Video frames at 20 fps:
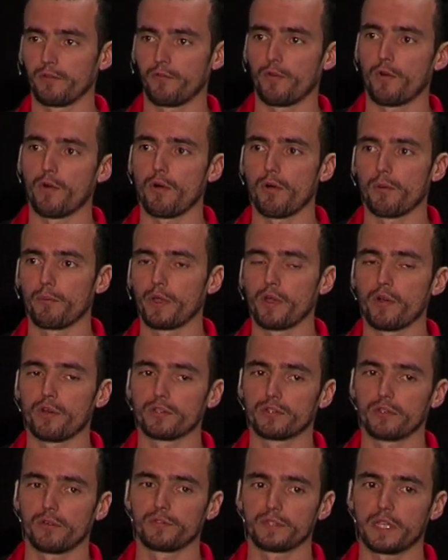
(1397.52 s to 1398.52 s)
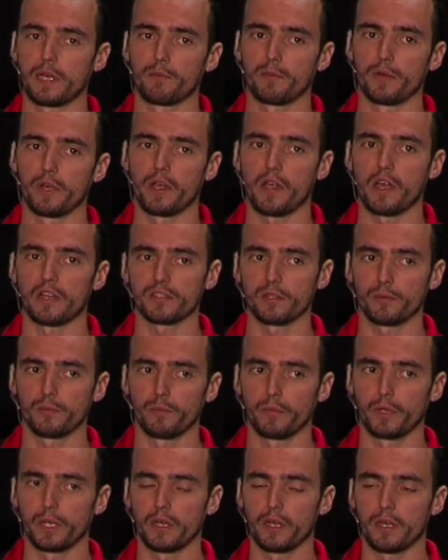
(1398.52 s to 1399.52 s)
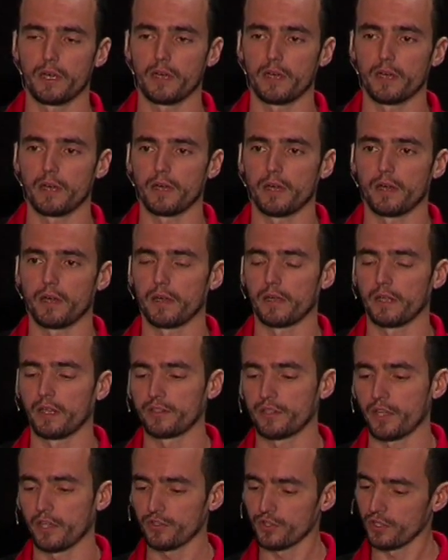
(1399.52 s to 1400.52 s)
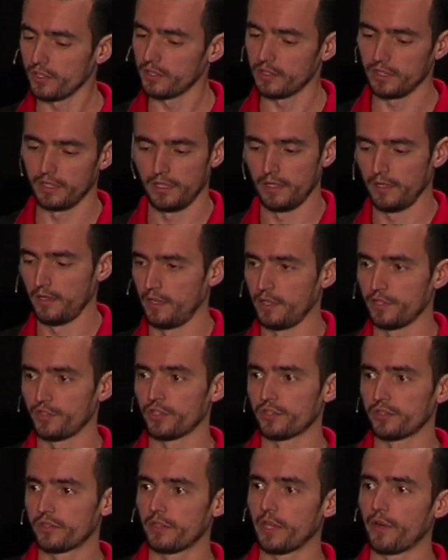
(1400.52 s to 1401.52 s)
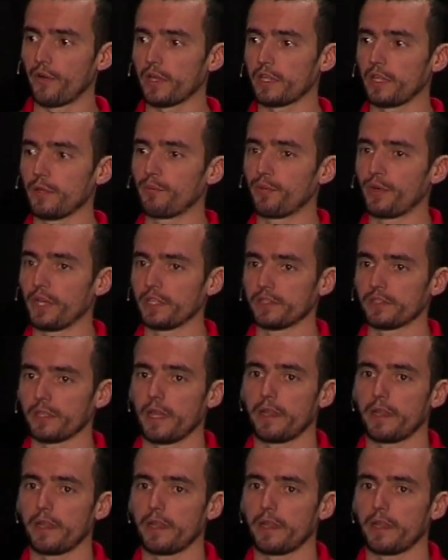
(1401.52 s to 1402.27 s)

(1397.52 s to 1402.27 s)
for, because of some uh, custom uh, extensions, just directly prints.